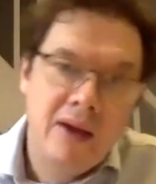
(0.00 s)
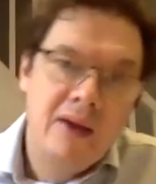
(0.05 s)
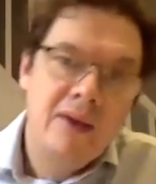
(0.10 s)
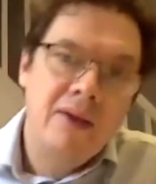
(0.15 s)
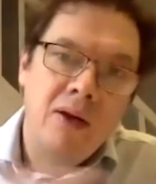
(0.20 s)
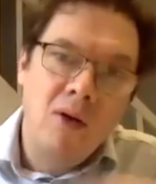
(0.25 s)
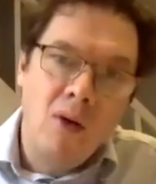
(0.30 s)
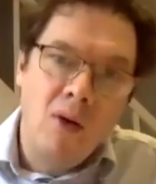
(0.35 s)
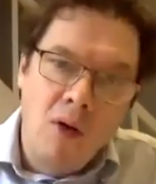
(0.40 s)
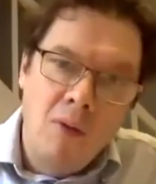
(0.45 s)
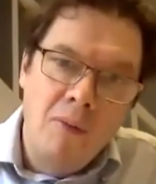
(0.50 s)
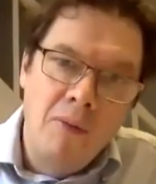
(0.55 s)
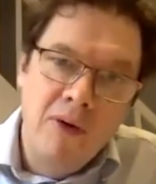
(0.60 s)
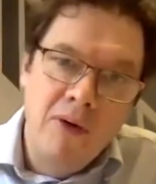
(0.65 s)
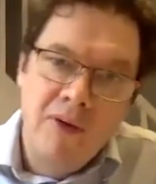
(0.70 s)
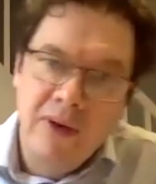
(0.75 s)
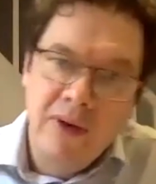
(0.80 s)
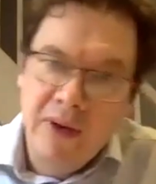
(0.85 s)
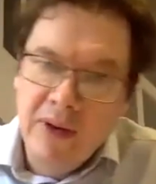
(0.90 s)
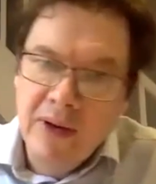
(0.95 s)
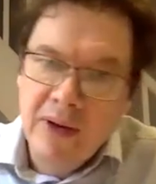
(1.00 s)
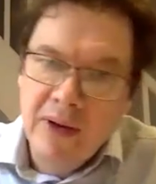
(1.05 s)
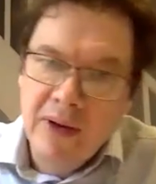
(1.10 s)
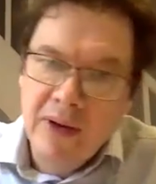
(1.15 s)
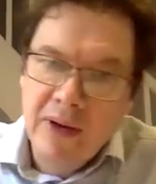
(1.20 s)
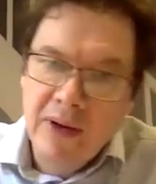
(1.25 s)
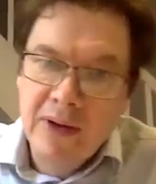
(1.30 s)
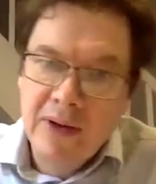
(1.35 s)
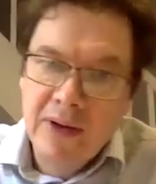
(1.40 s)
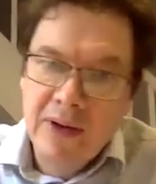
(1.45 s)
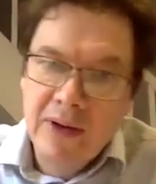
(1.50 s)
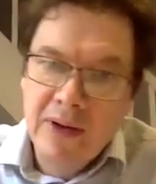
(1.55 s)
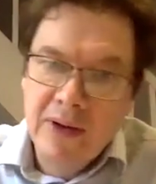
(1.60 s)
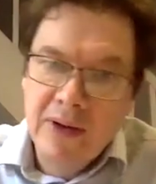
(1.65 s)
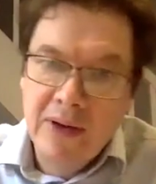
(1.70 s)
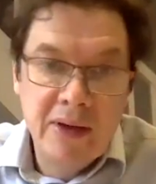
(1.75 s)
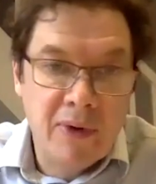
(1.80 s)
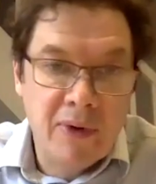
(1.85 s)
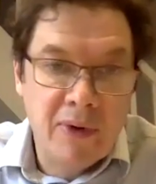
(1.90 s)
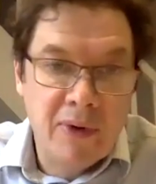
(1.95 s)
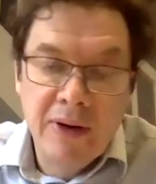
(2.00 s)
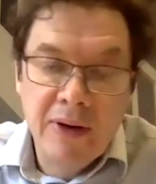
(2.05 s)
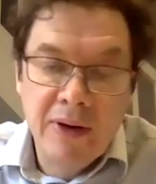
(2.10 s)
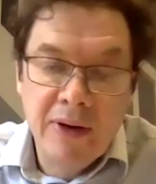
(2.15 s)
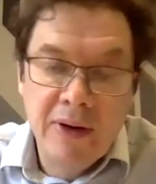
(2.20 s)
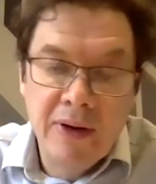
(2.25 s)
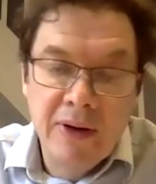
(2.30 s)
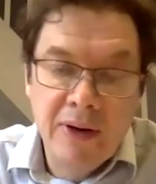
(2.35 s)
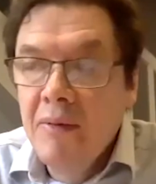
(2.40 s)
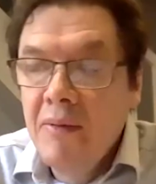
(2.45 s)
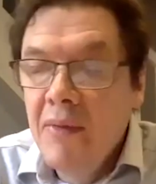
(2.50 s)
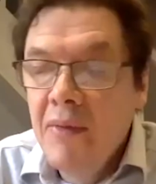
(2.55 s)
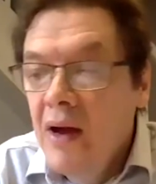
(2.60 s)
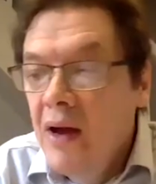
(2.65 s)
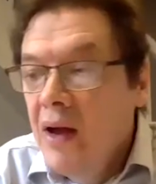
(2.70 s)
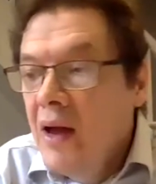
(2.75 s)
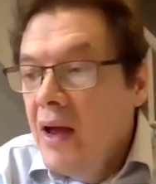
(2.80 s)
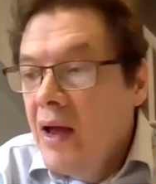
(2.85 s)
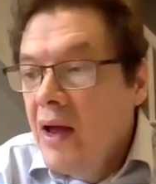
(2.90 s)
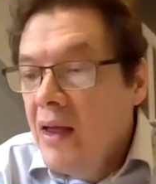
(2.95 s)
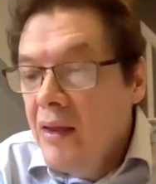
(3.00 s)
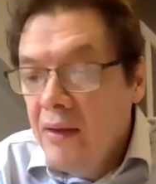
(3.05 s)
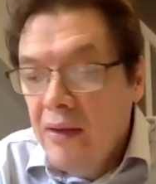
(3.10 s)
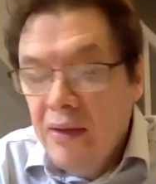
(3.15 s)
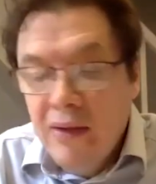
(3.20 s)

They all move into the cities. Brighton is one of them.